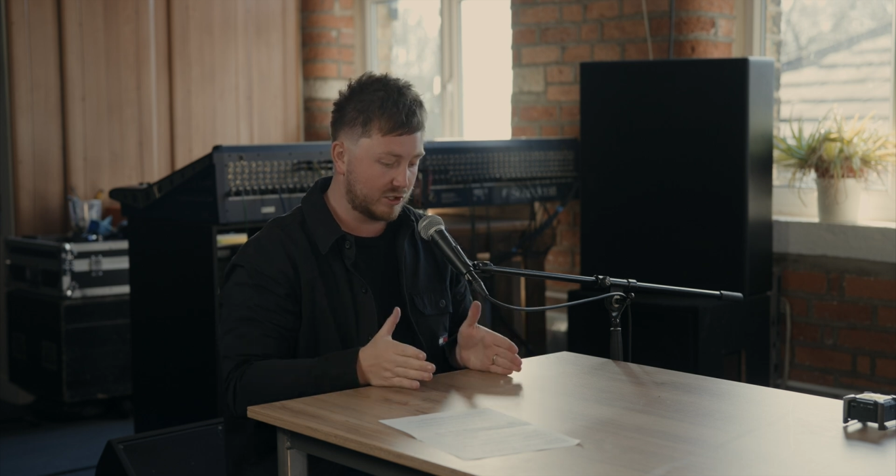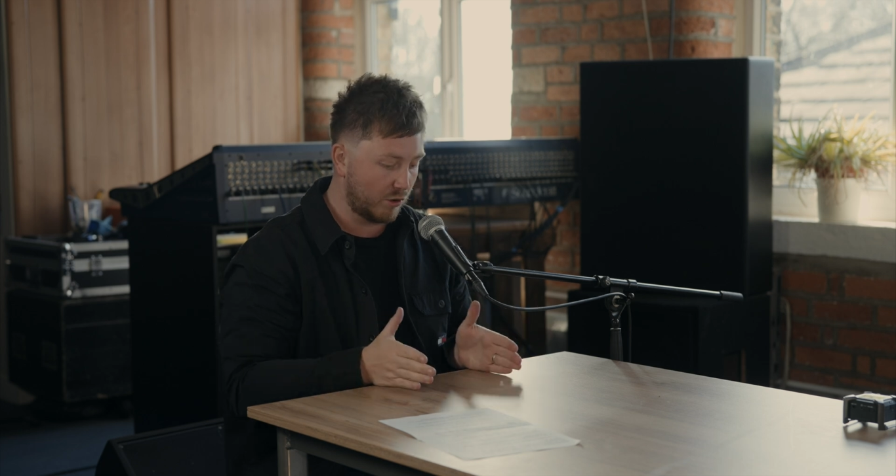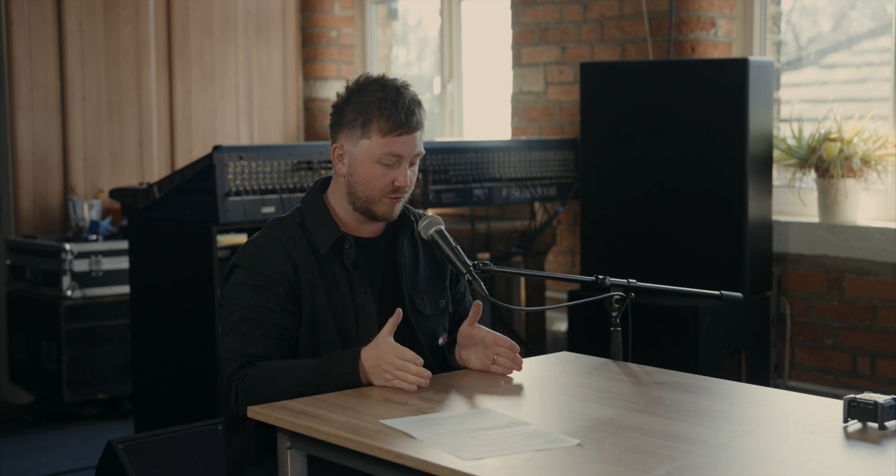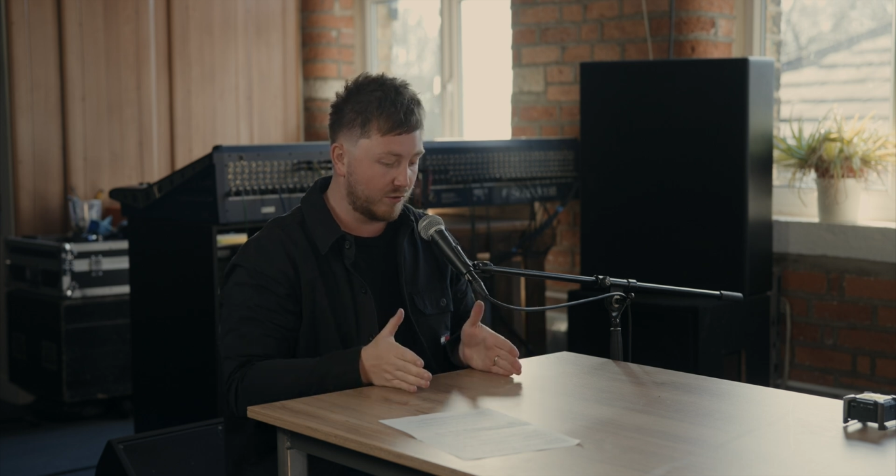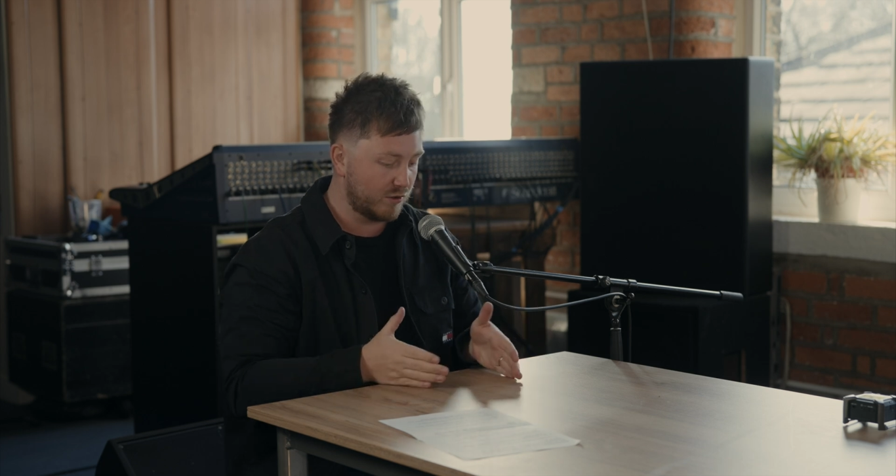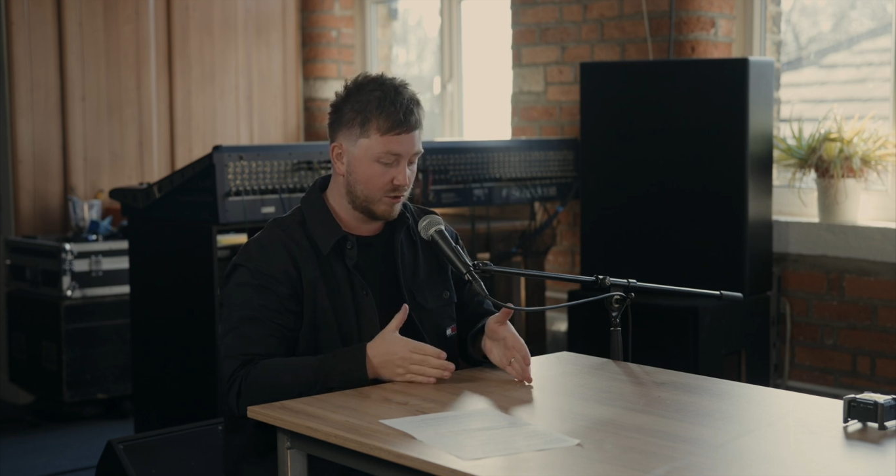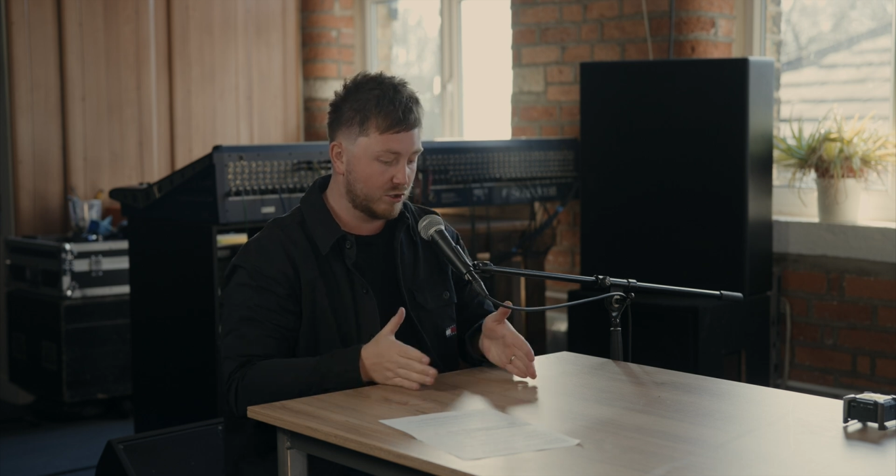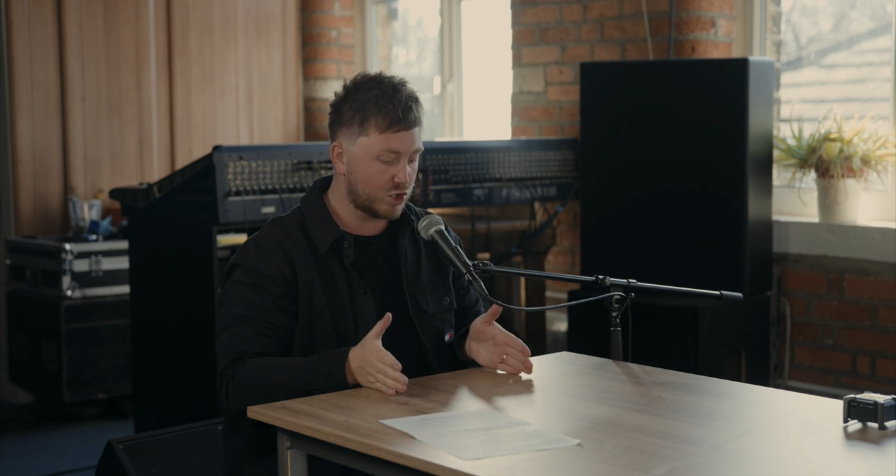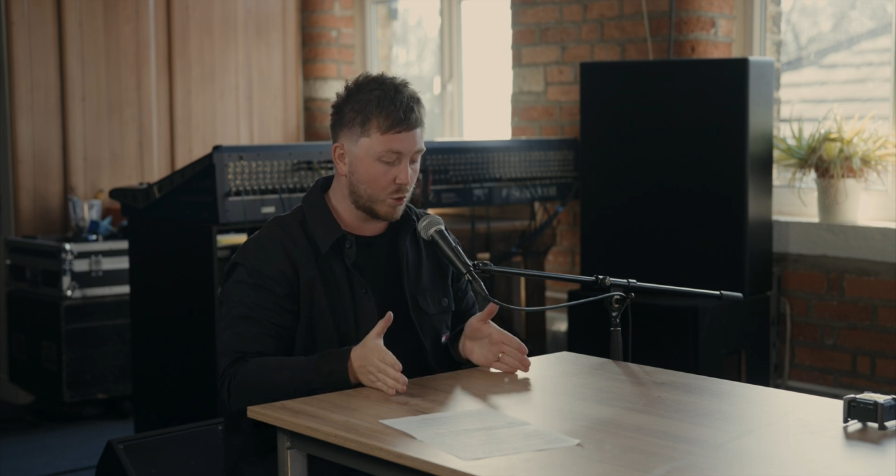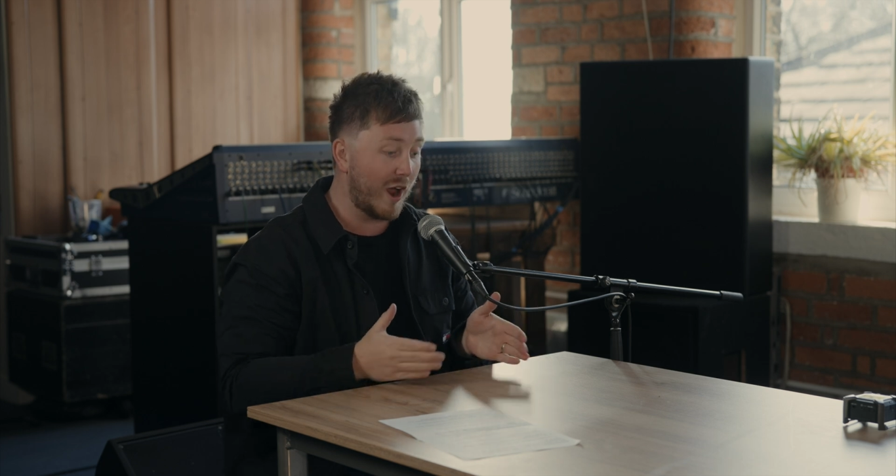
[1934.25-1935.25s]
sort of
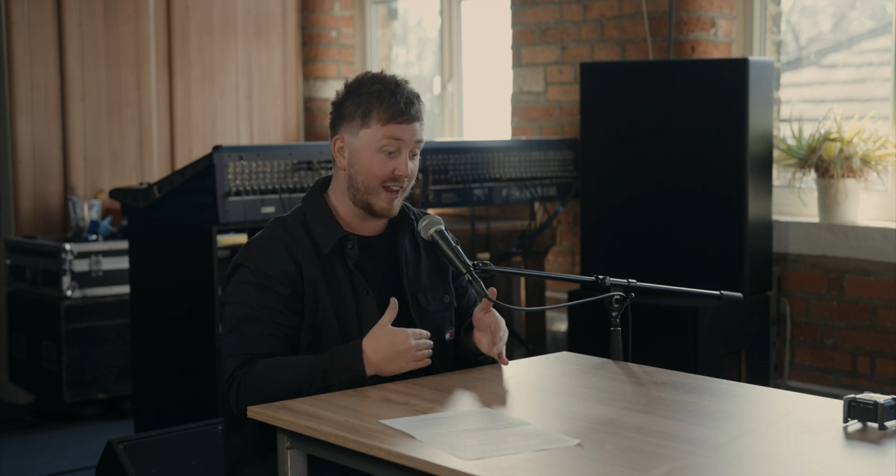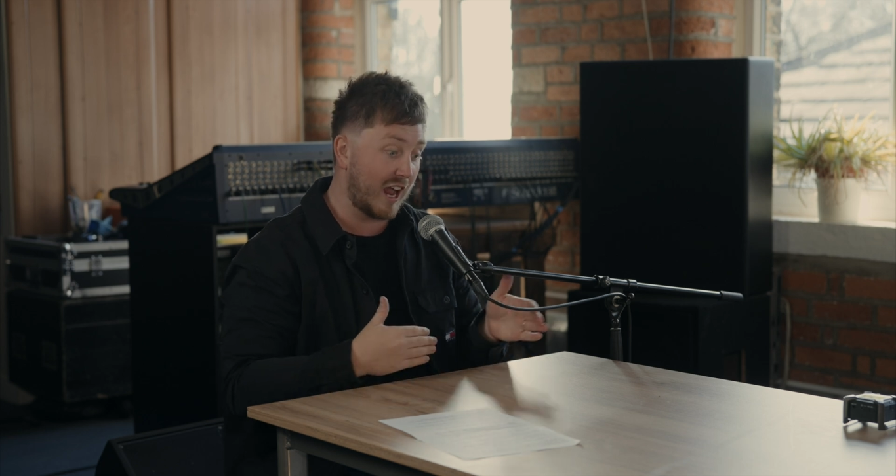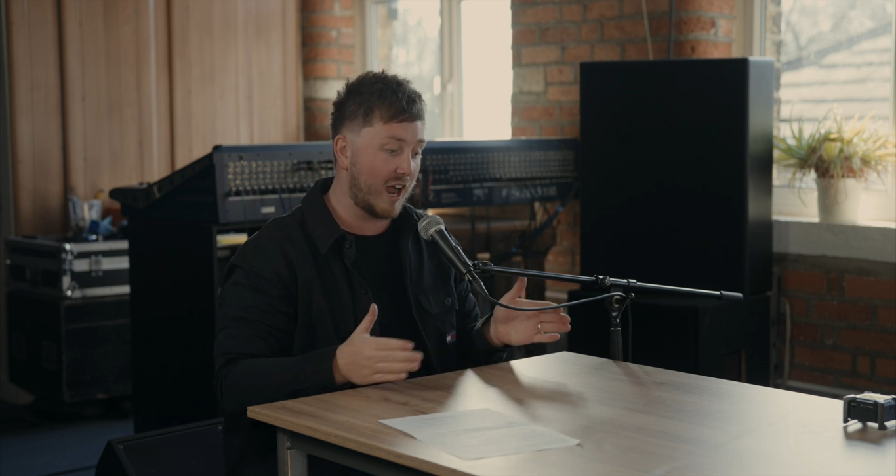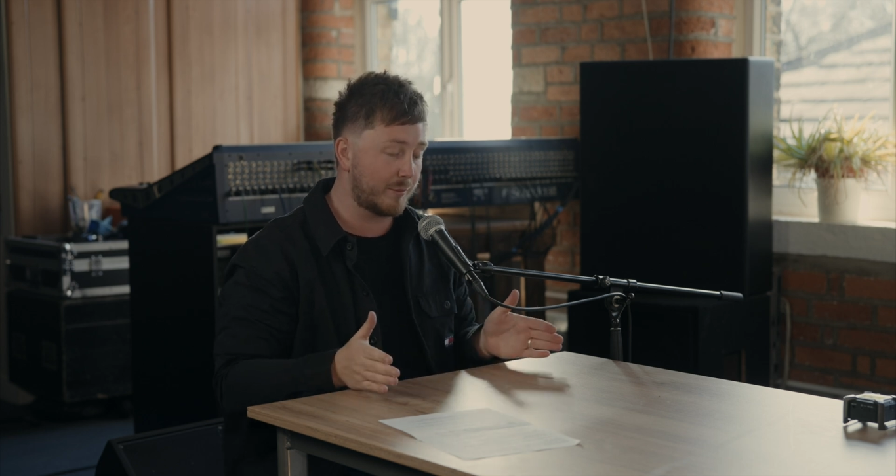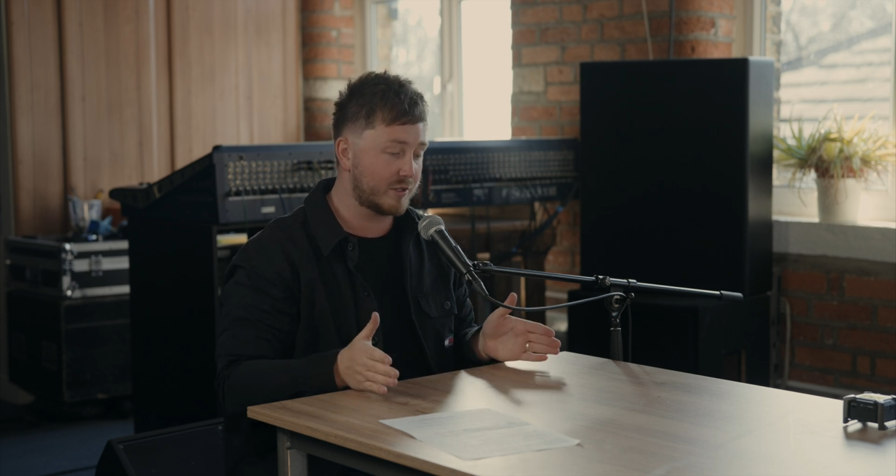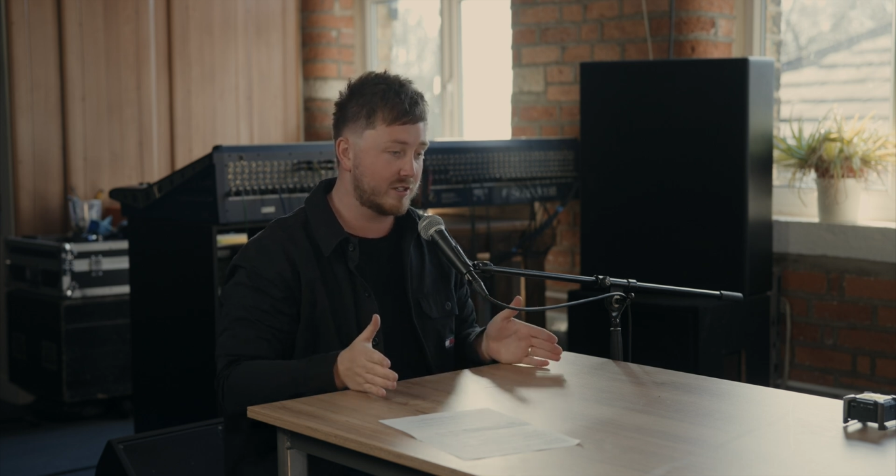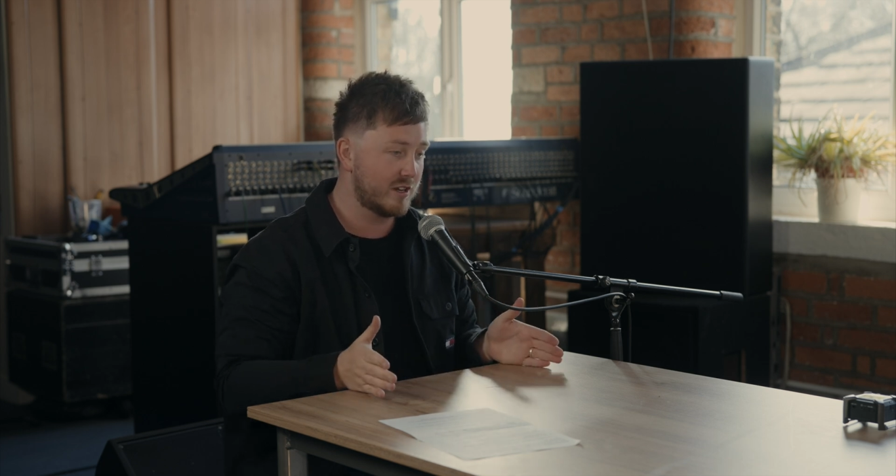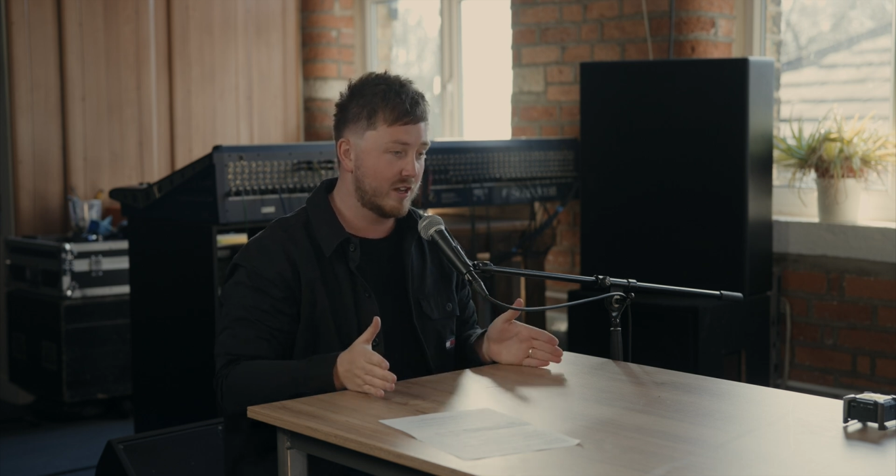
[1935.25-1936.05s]
square gaps.